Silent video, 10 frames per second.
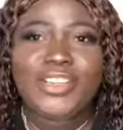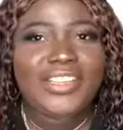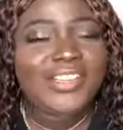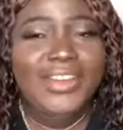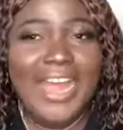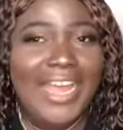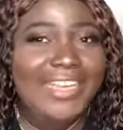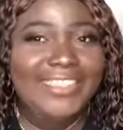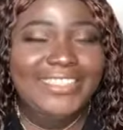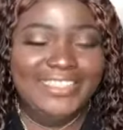you
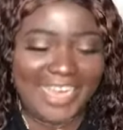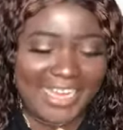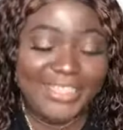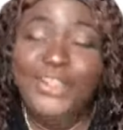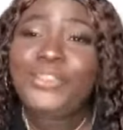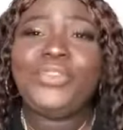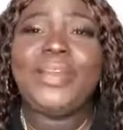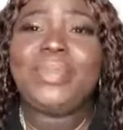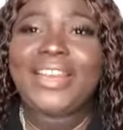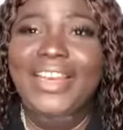guys, I couldn't
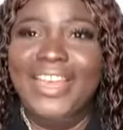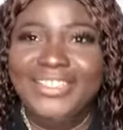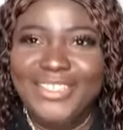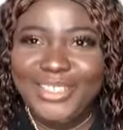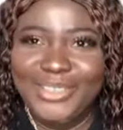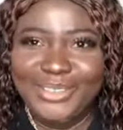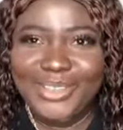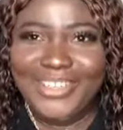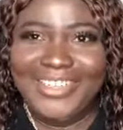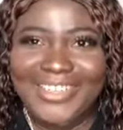find my lash
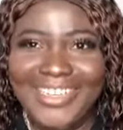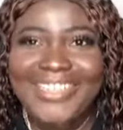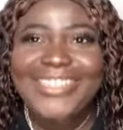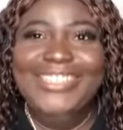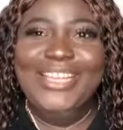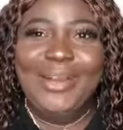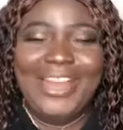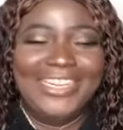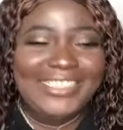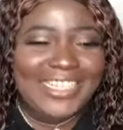glue, so
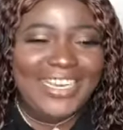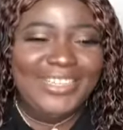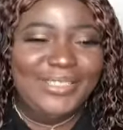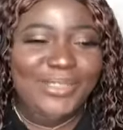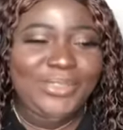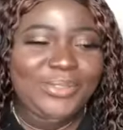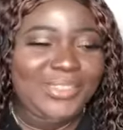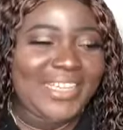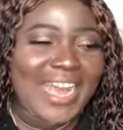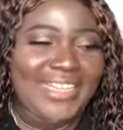I decided to use
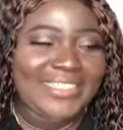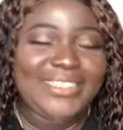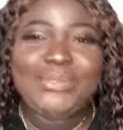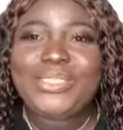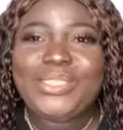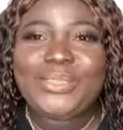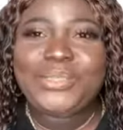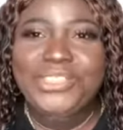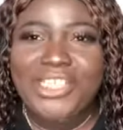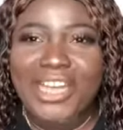Got to Be
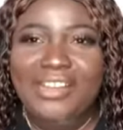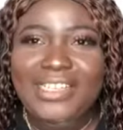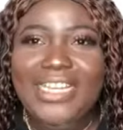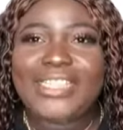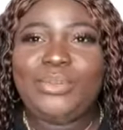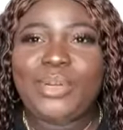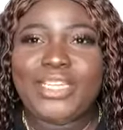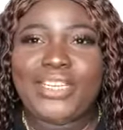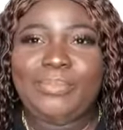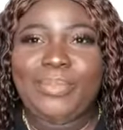Glue gel, like the
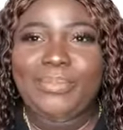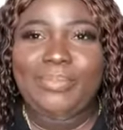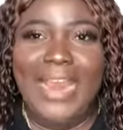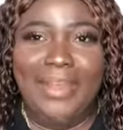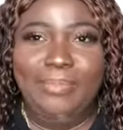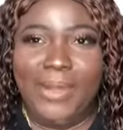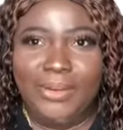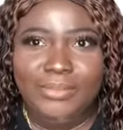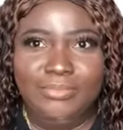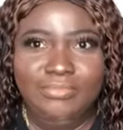one in the black
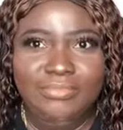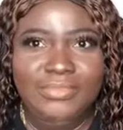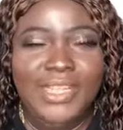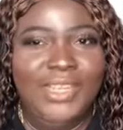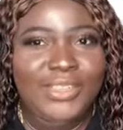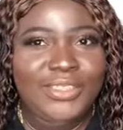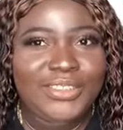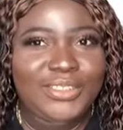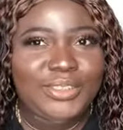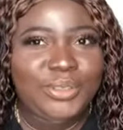bottle,
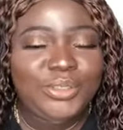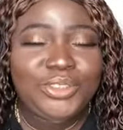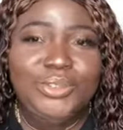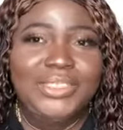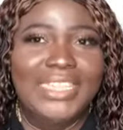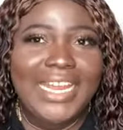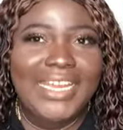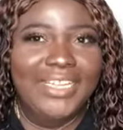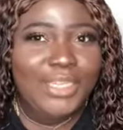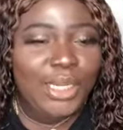to use
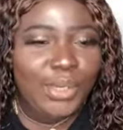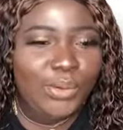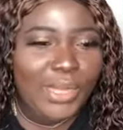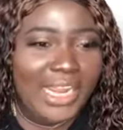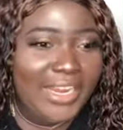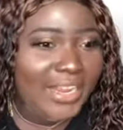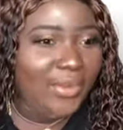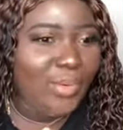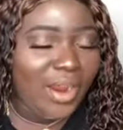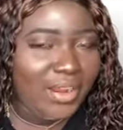like a glue, and it
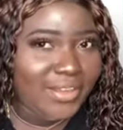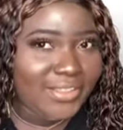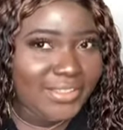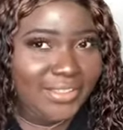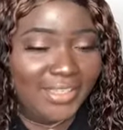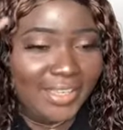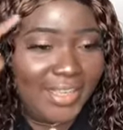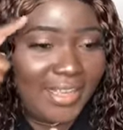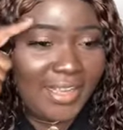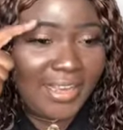works.
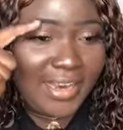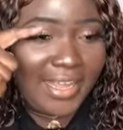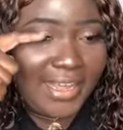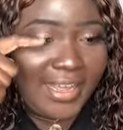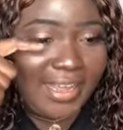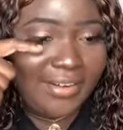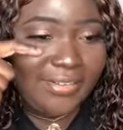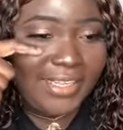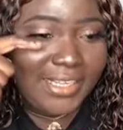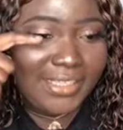Like, I
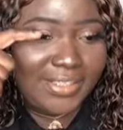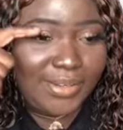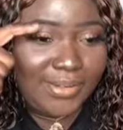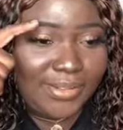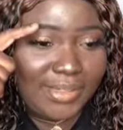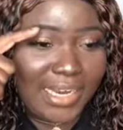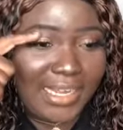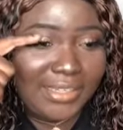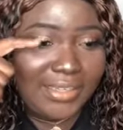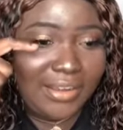don't think it's going to
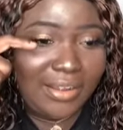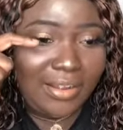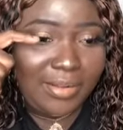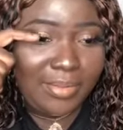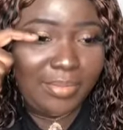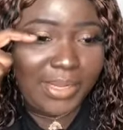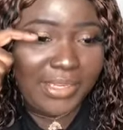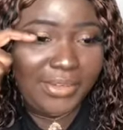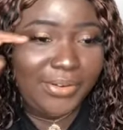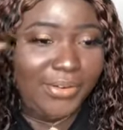last long,
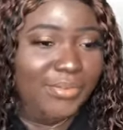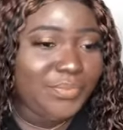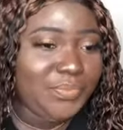but you know,